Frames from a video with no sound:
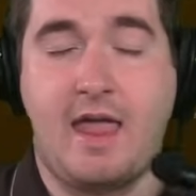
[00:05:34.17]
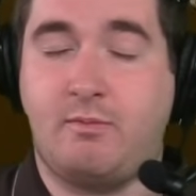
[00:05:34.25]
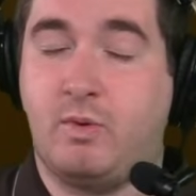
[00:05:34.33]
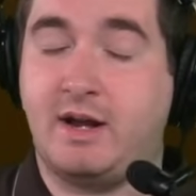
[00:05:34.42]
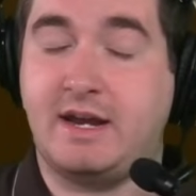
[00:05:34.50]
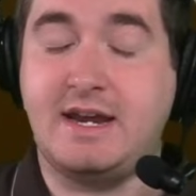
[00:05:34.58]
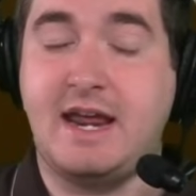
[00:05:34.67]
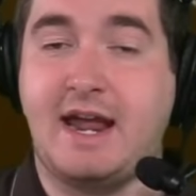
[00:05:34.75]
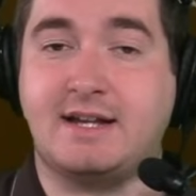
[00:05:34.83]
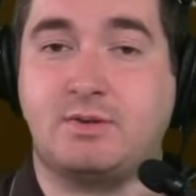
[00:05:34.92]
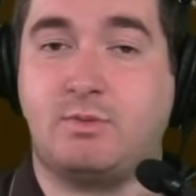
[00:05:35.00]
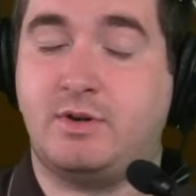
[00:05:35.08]
when
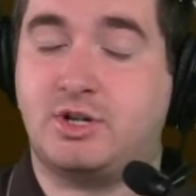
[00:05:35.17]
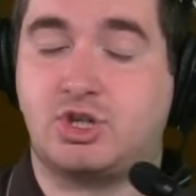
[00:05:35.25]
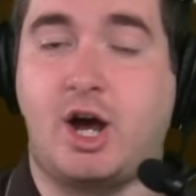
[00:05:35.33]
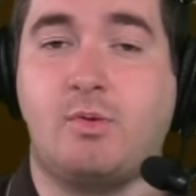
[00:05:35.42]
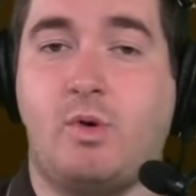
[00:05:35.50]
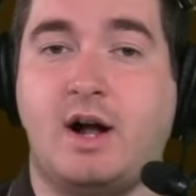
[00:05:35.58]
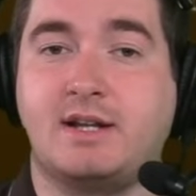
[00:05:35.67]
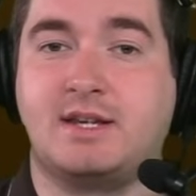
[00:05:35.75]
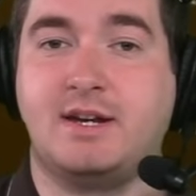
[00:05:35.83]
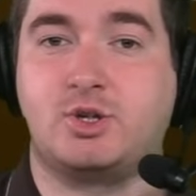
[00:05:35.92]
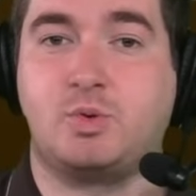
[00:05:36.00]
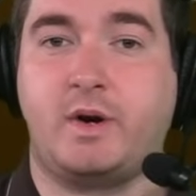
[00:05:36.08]
Deshaun
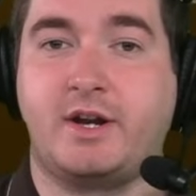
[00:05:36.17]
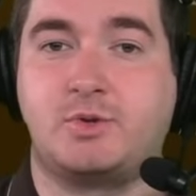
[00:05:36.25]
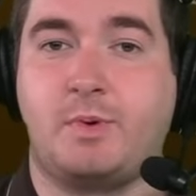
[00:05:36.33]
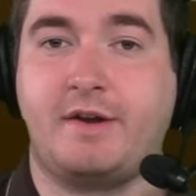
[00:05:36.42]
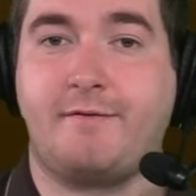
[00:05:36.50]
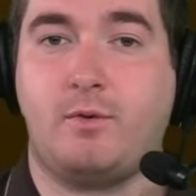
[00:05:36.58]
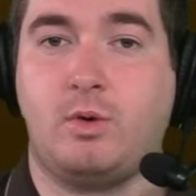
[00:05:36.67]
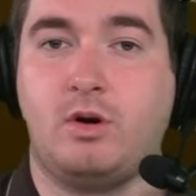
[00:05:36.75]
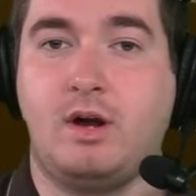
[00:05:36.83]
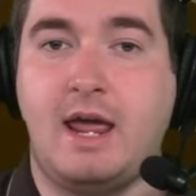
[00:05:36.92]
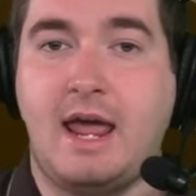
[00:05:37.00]
Watson in 2024